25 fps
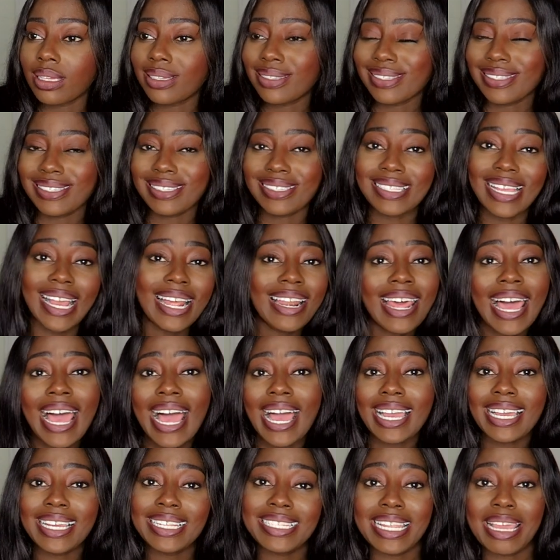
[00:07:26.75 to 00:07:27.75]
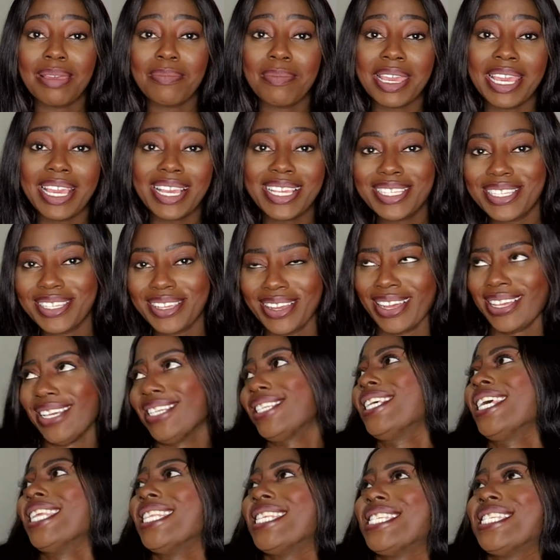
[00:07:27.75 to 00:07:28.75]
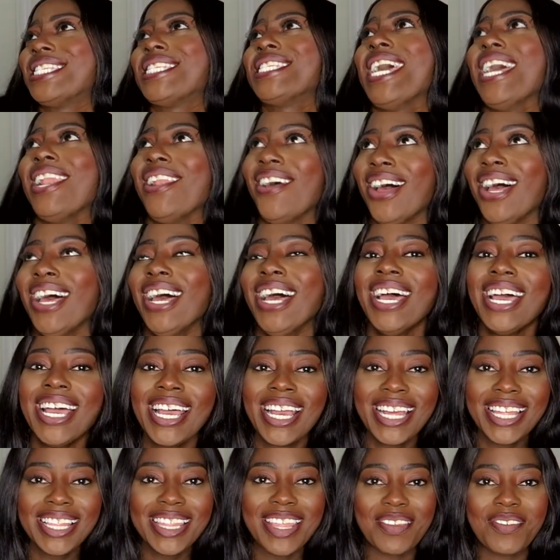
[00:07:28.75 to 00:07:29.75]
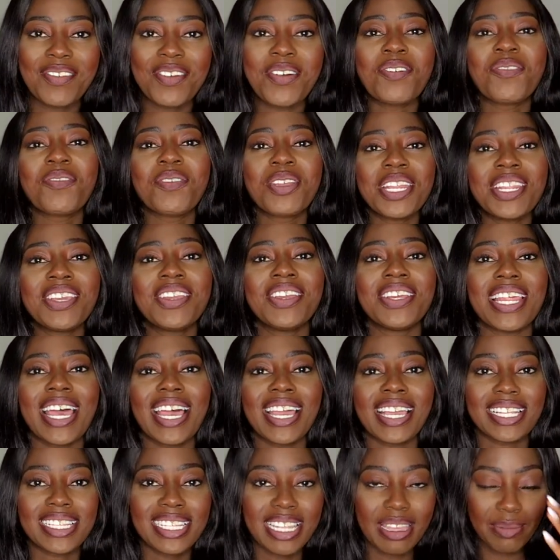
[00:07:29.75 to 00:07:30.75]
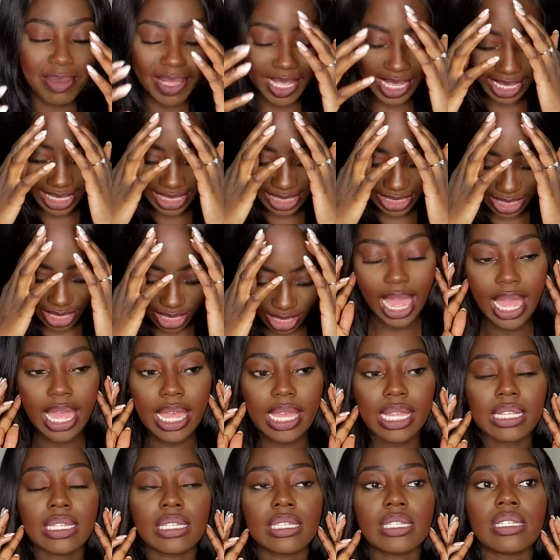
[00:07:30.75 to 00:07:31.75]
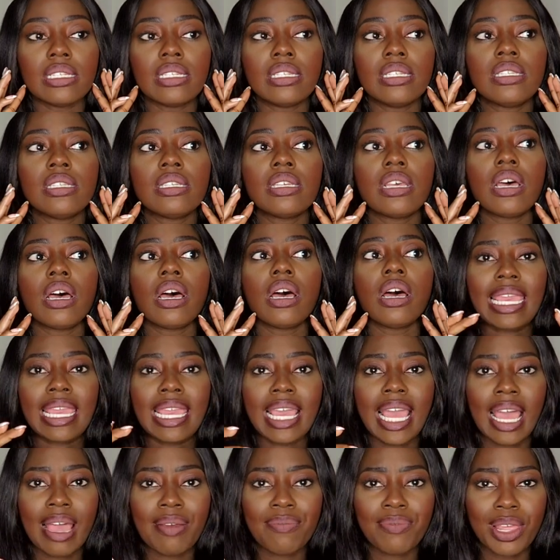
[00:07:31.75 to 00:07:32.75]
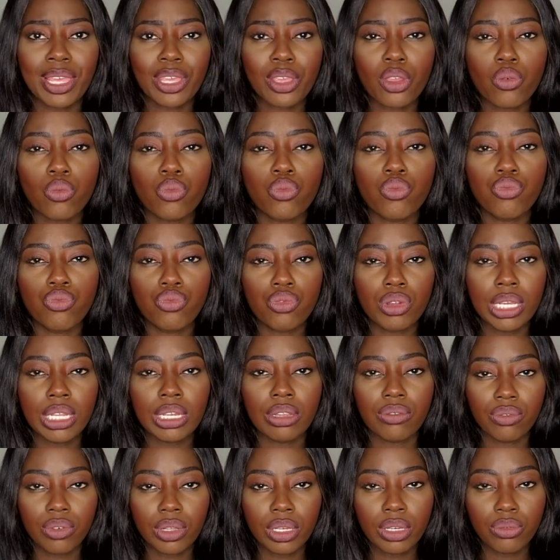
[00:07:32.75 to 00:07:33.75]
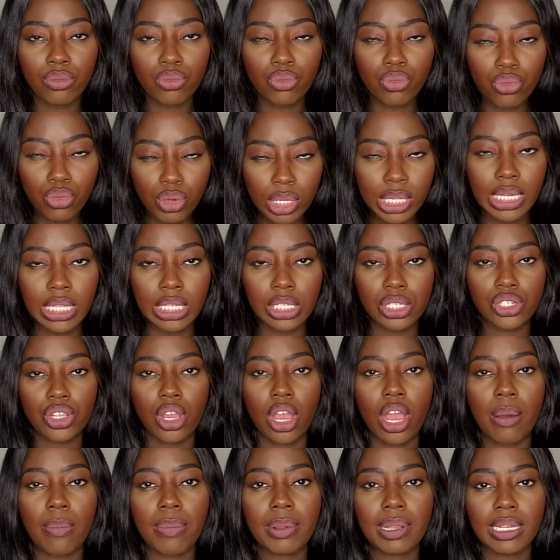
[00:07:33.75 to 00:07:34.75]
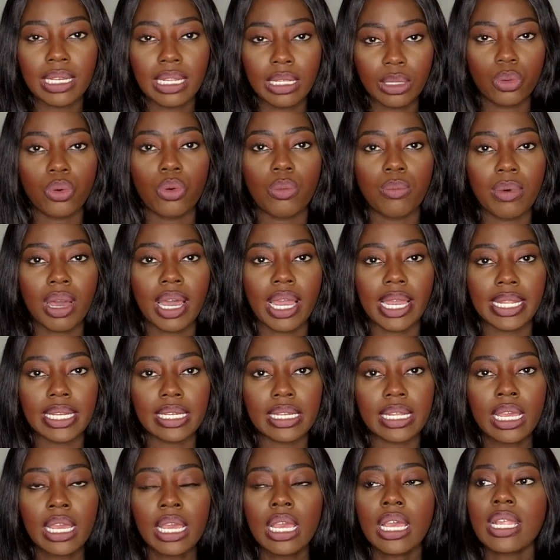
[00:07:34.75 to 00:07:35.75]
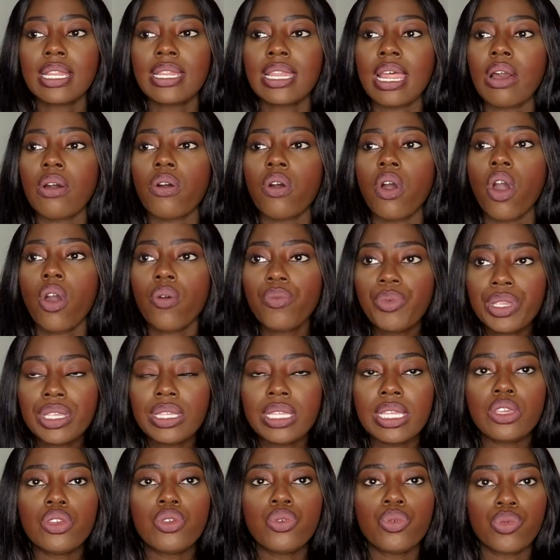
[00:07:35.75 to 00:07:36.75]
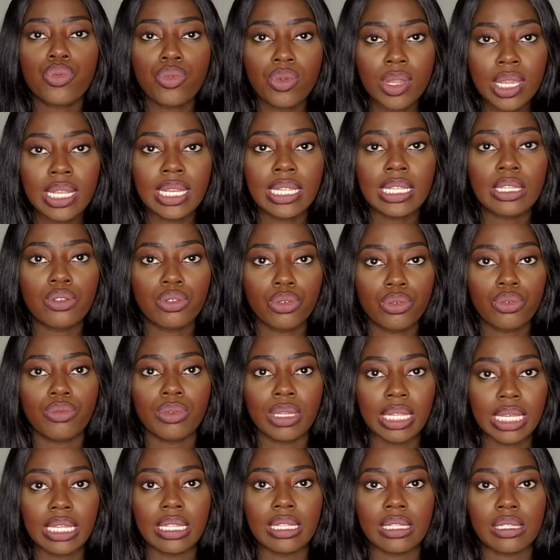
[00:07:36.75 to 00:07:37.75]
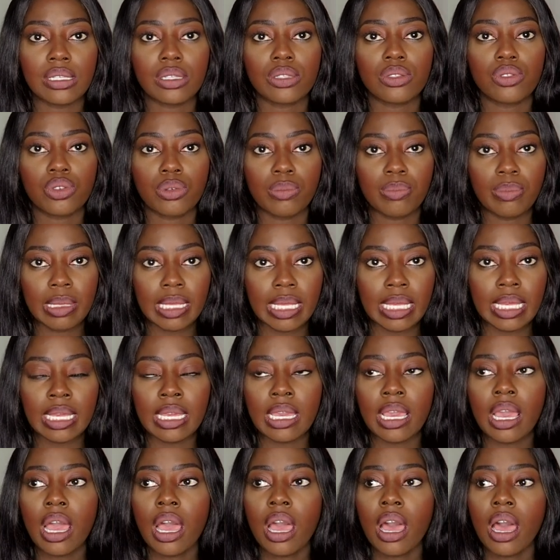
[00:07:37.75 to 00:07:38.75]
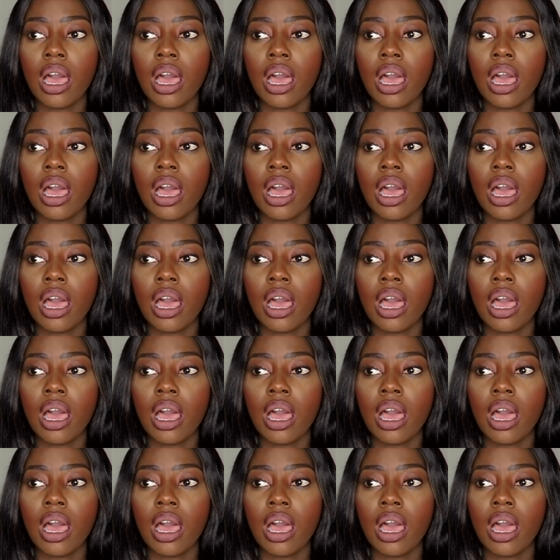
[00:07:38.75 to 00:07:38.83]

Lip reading: stellar academics. I said stellar. They've got really good academics and they have like a really, really, really sharp legal mind. Now, obviously you really do need to be